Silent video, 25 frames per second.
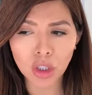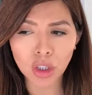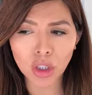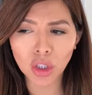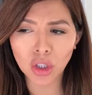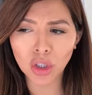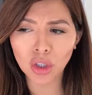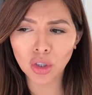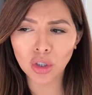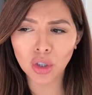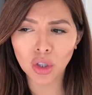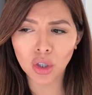
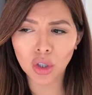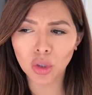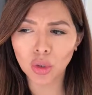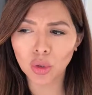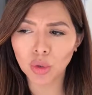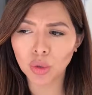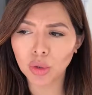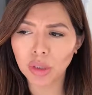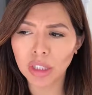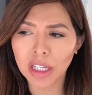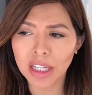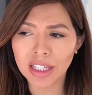You
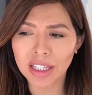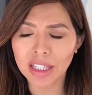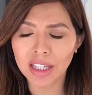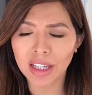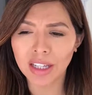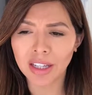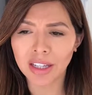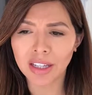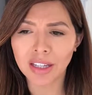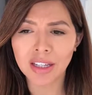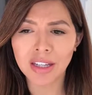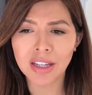know, like
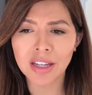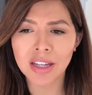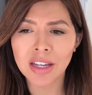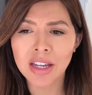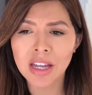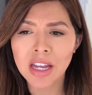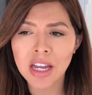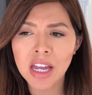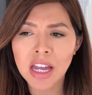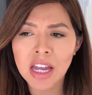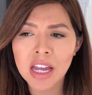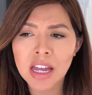
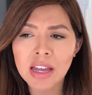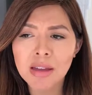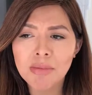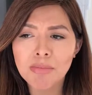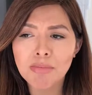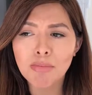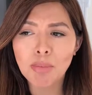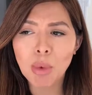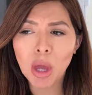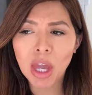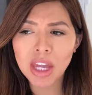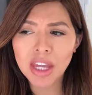
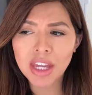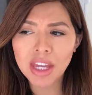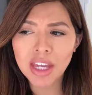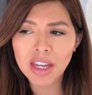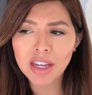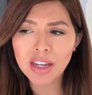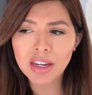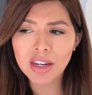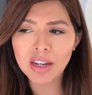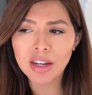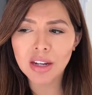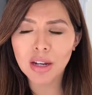make
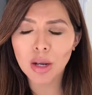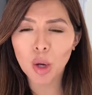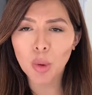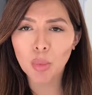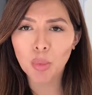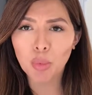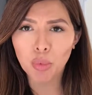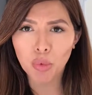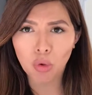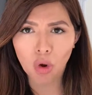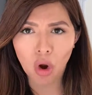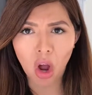it
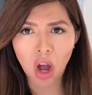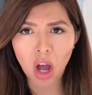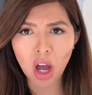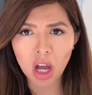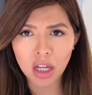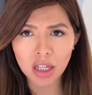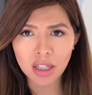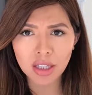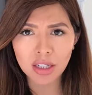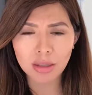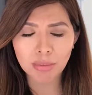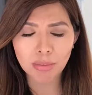
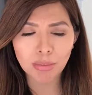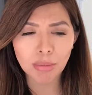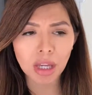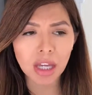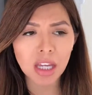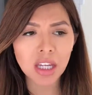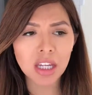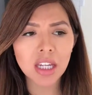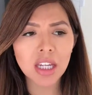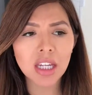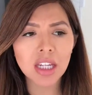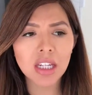broad,
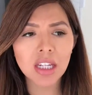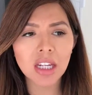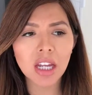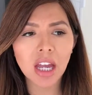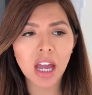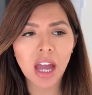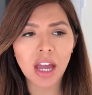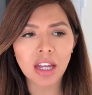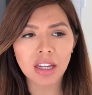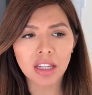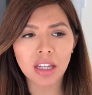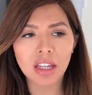make it
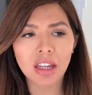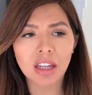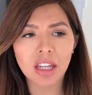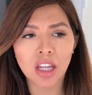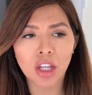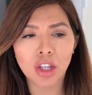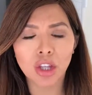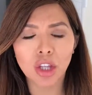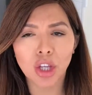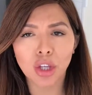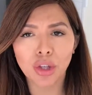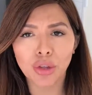
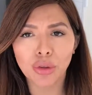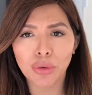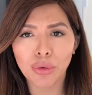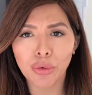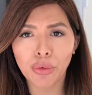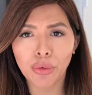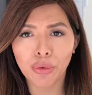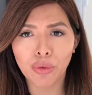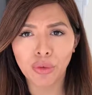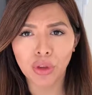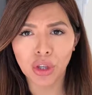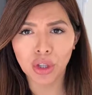anything that you
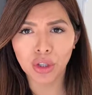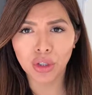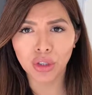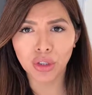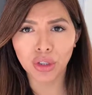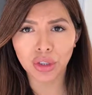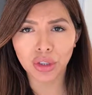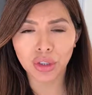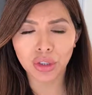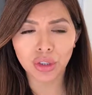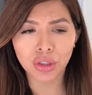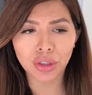
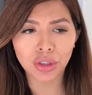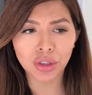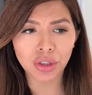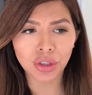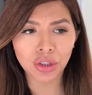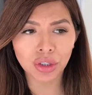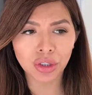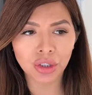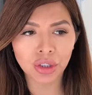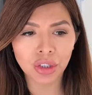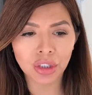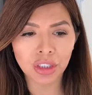feel
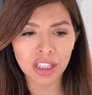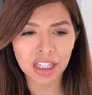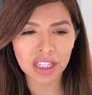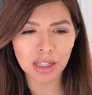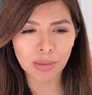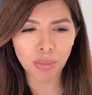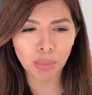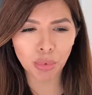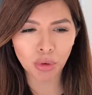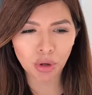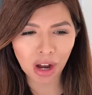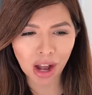
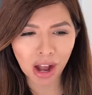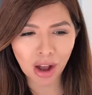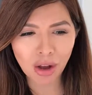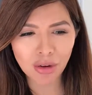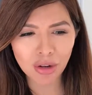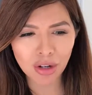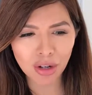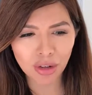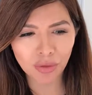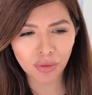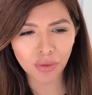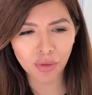like proud
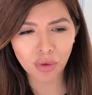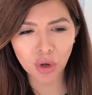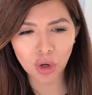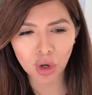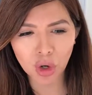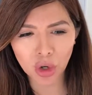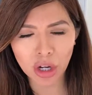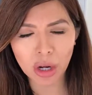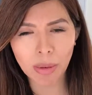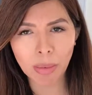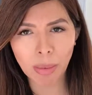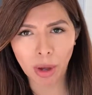of,
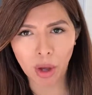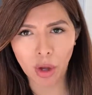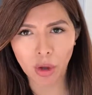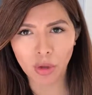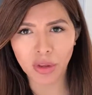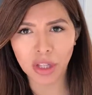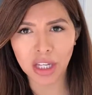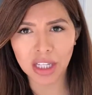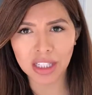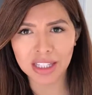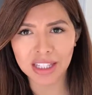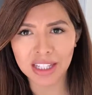good about.
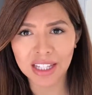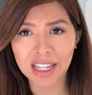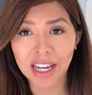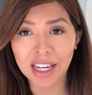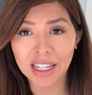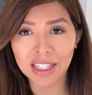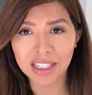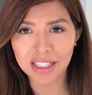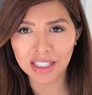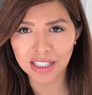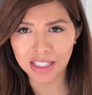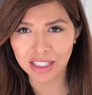That's the
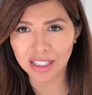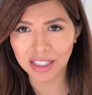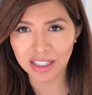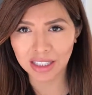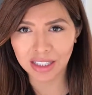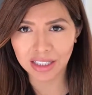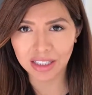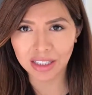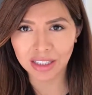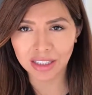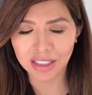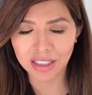idea,
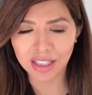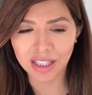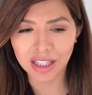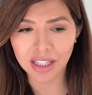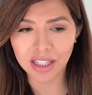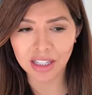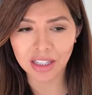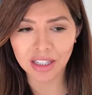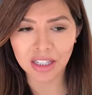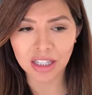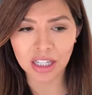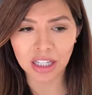
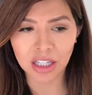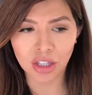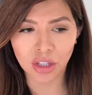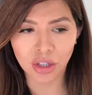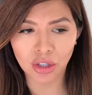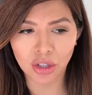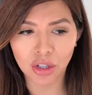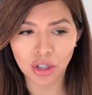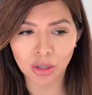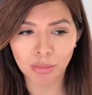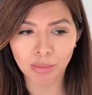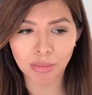is like
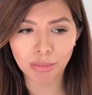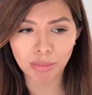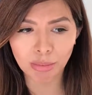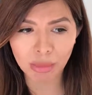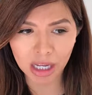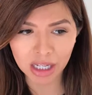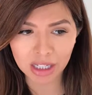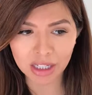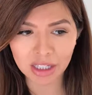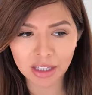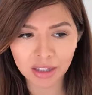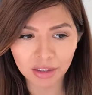you're
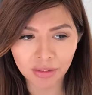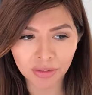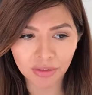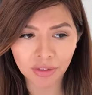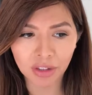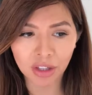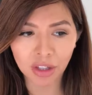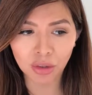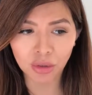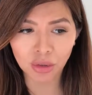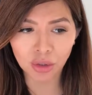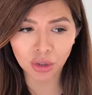meant to
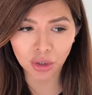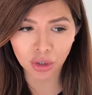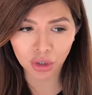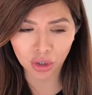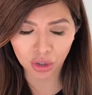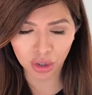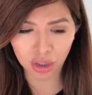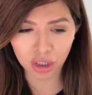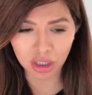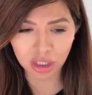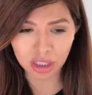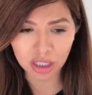feel
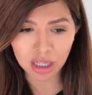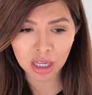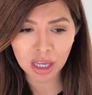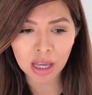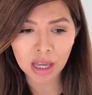good,